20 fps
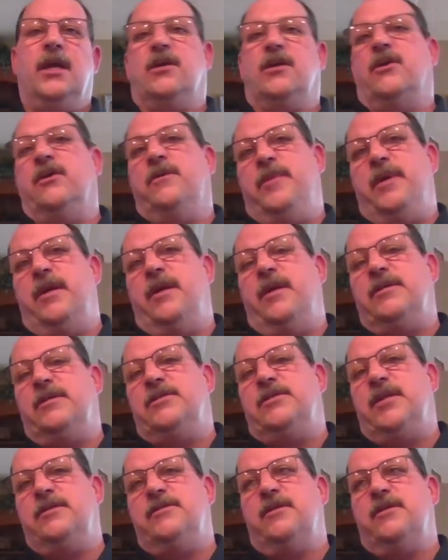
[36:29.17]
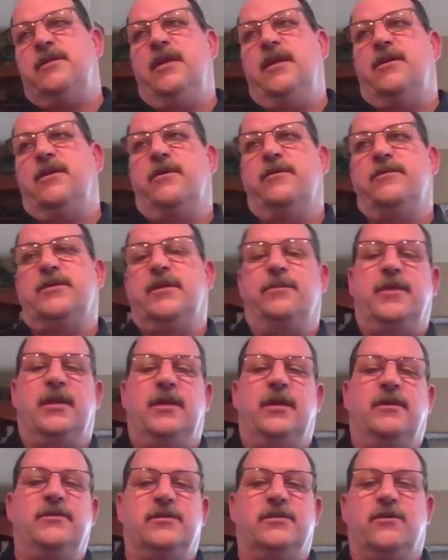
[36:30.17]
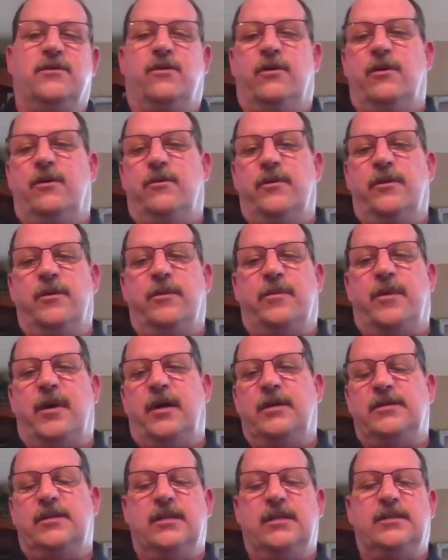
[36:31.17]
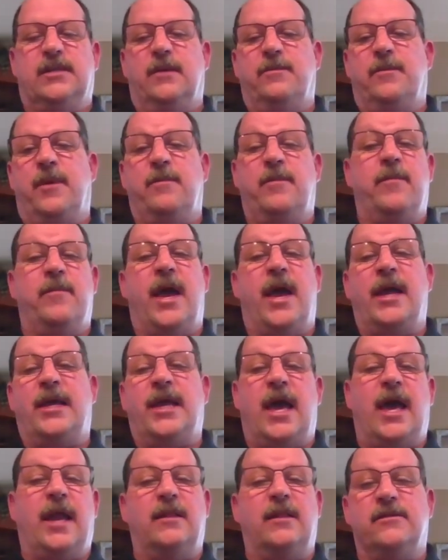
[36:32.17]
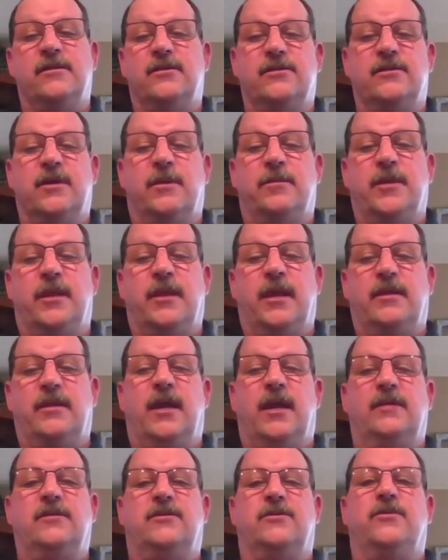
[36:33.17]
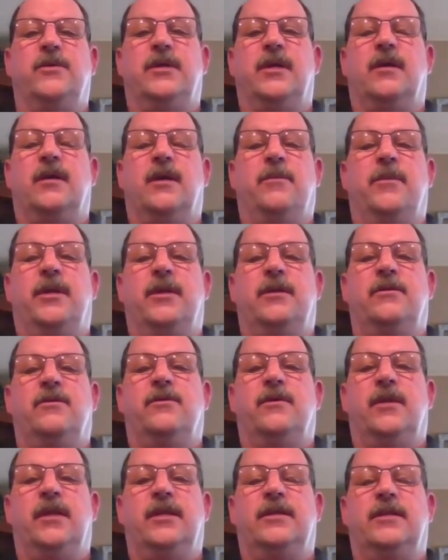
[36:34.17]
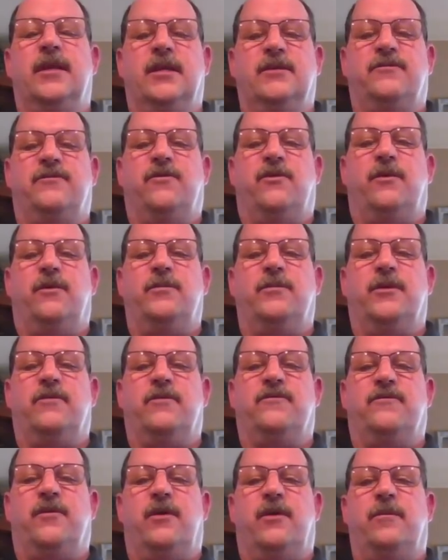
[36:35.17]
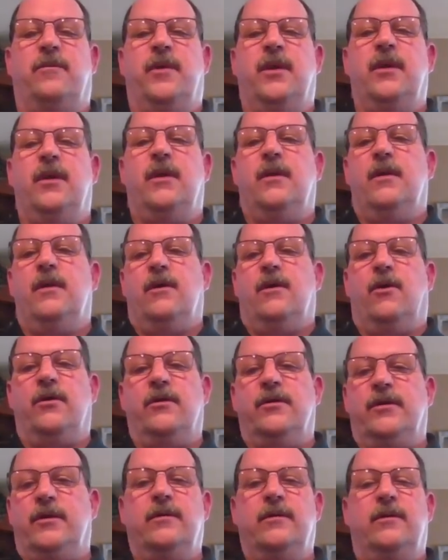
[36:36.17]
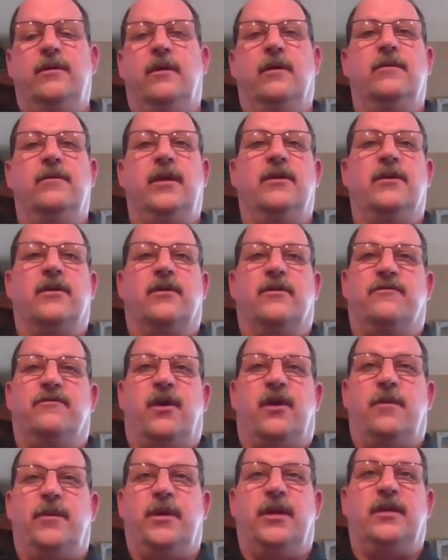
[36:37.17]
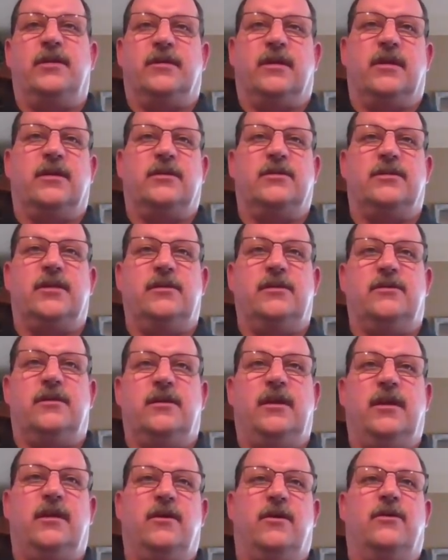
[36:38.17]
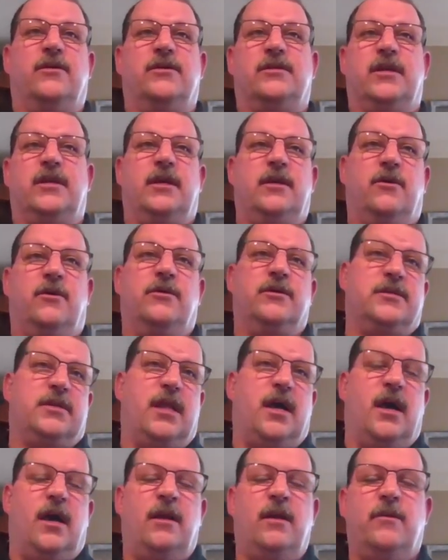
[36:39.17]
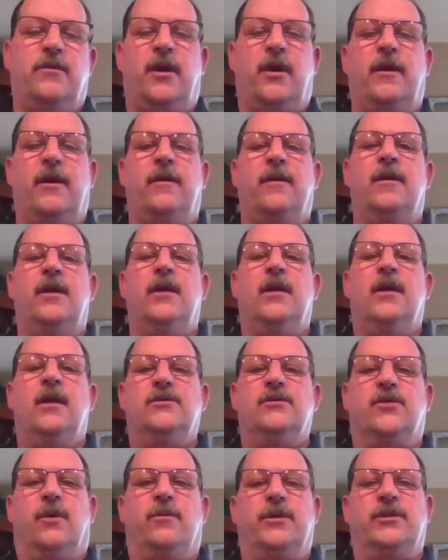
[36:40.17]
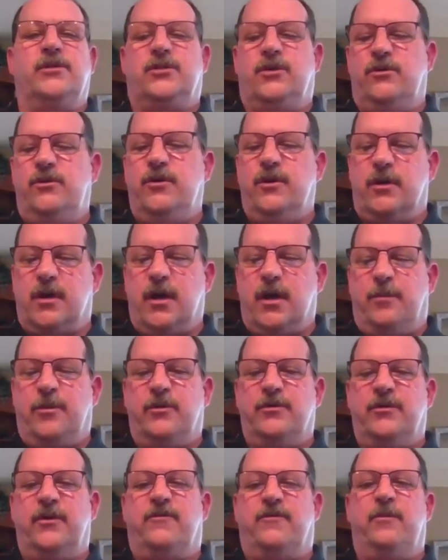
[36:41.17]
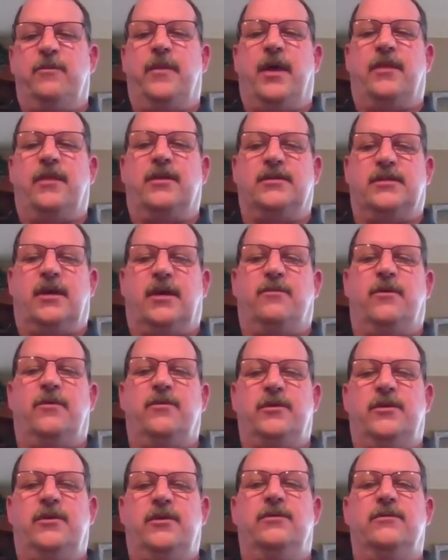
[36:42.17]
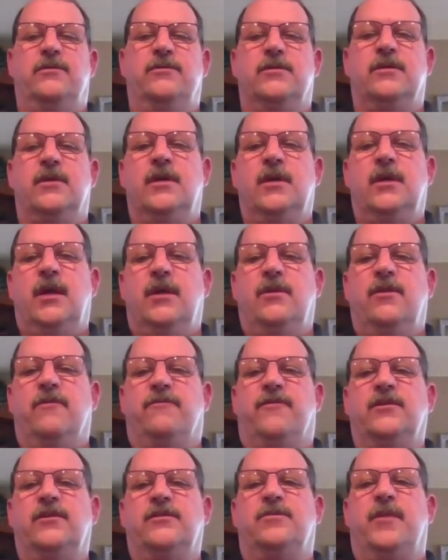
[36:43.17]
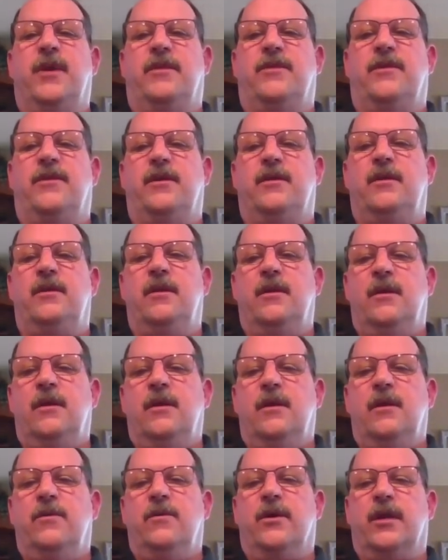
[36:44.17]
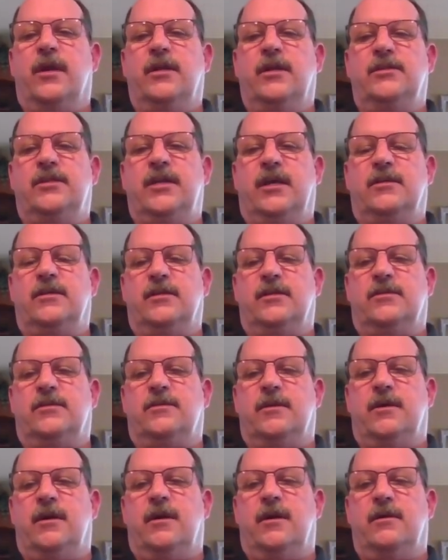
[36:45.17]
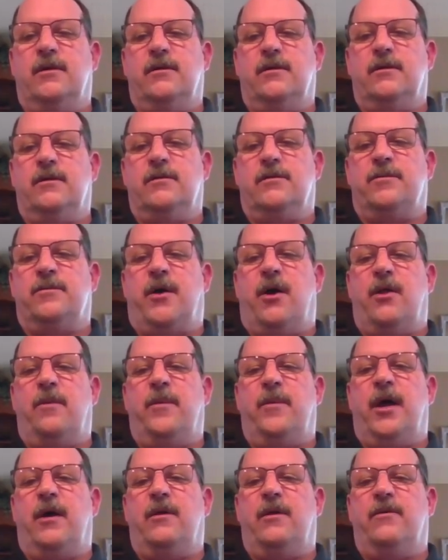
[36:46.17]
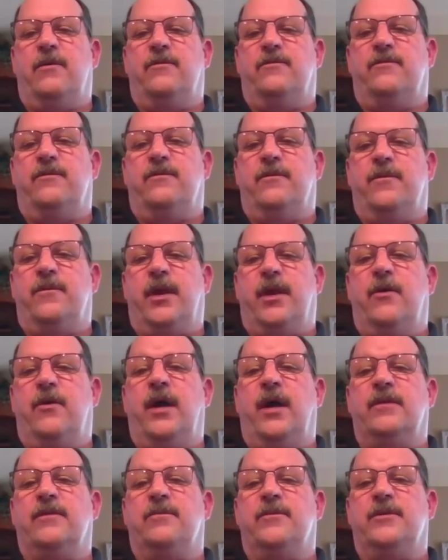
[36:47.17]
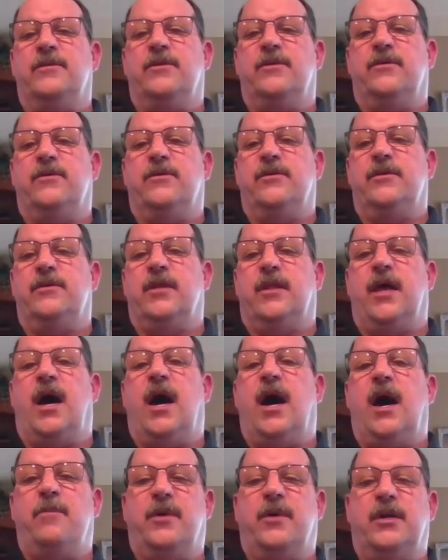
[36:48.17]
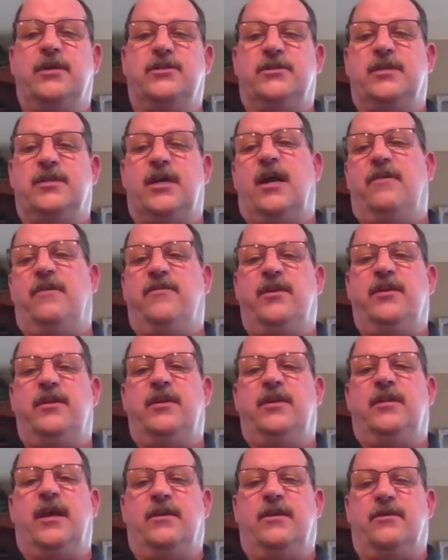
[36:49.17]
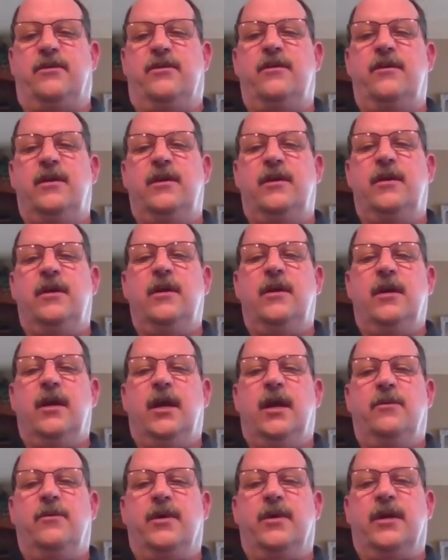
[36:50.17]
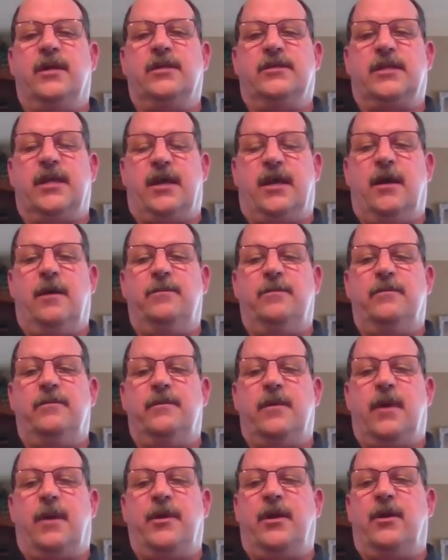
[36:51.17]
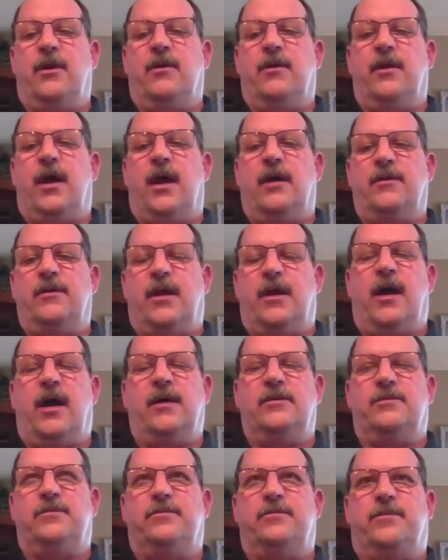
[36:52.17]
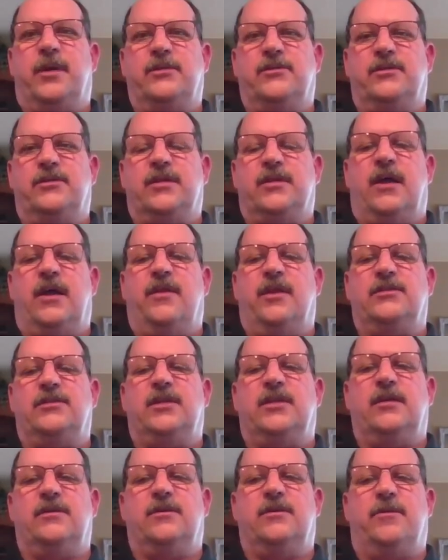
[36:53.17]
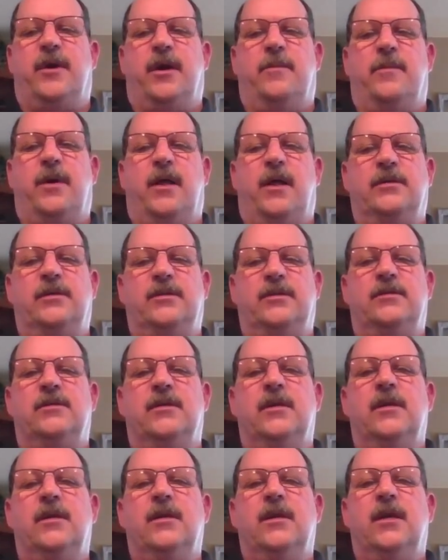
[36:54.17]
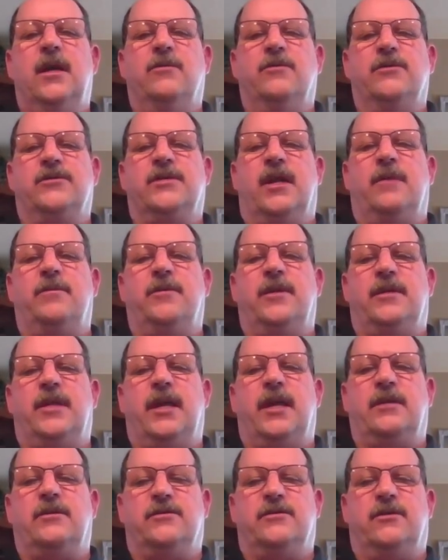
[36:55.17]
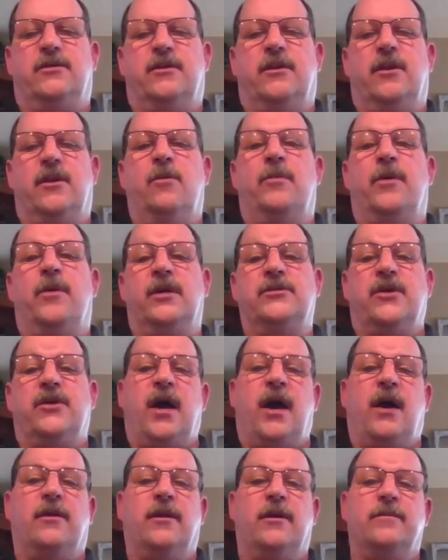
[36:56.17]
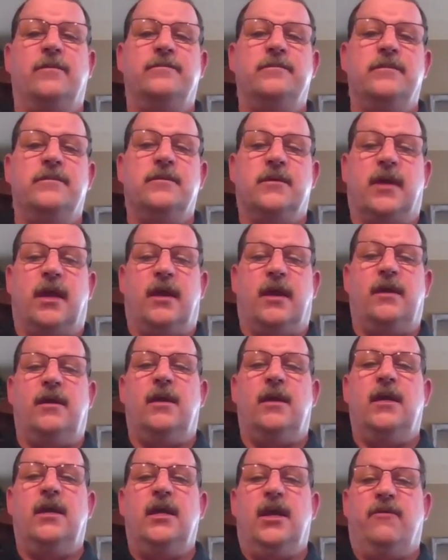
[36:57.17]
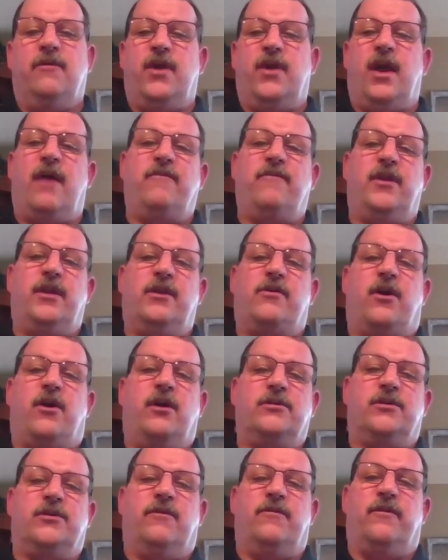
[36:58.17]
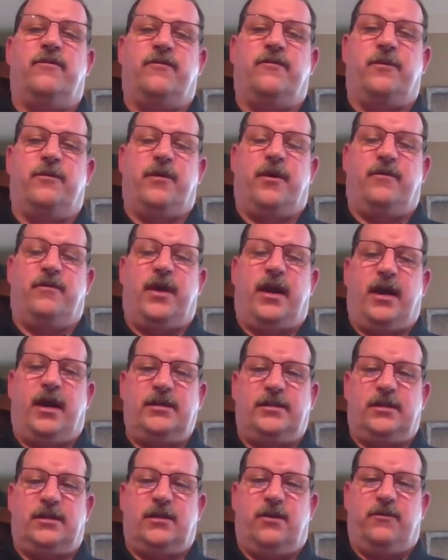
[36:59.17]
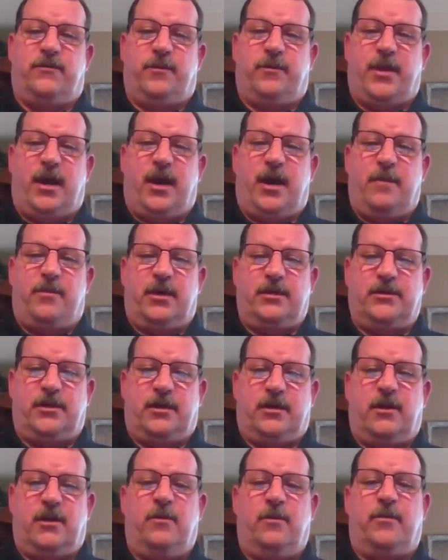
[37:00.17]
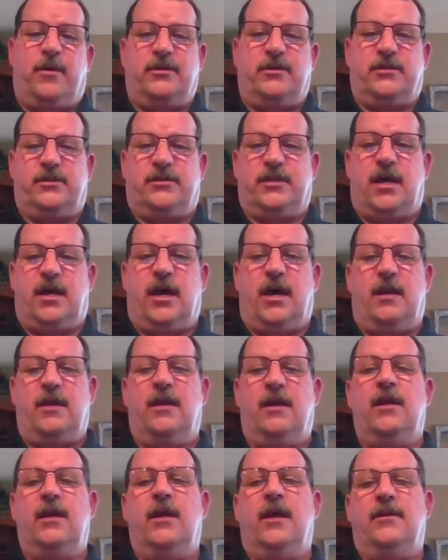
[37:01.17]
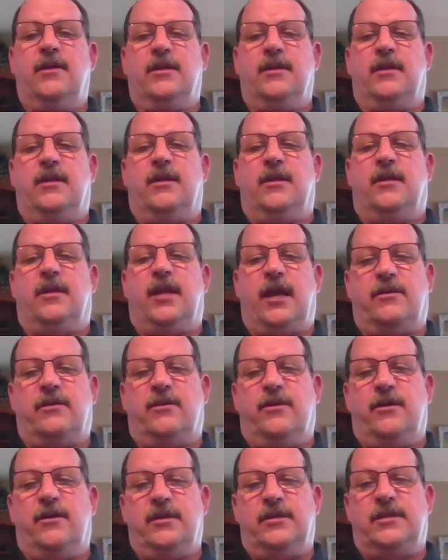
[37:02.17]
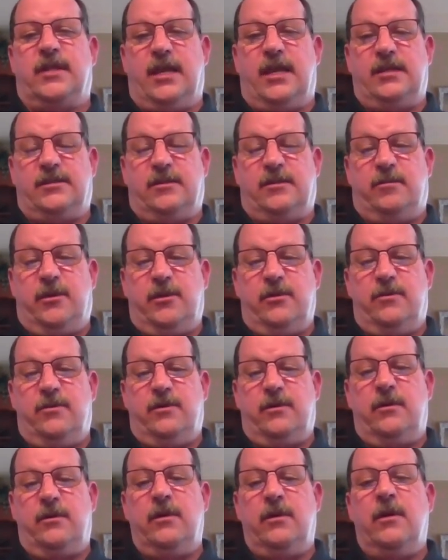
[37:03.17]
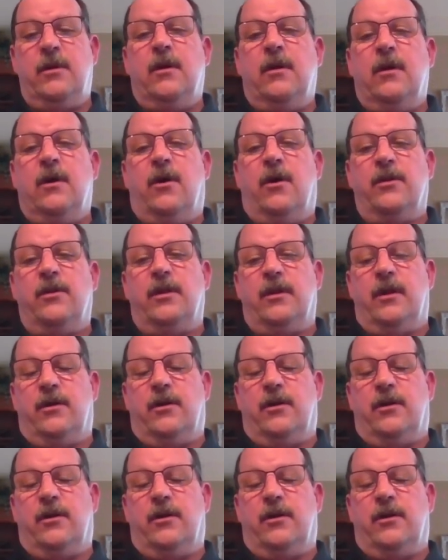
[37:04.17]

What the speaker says: it could be an exchanger leak or something else is going on with the process, like maybe bad catalyst or something like that. So we can come in and do a leak test for them to confirm, or either confirm it is an exchanger leak or say no, it's not, right? So I'm going to show you a couple of different methods that we would use. The first method, we're going to inject a small amount of radioactive material into the high pressure side of the detector, and we're going to set up, high pressure side of the exchanger, my apologies, and we'll set up detectors on the low pressure outlet, okay? If you have any crossover of that isotope from the high pressure to the low pressure side, then the detector, in this case the blue one, on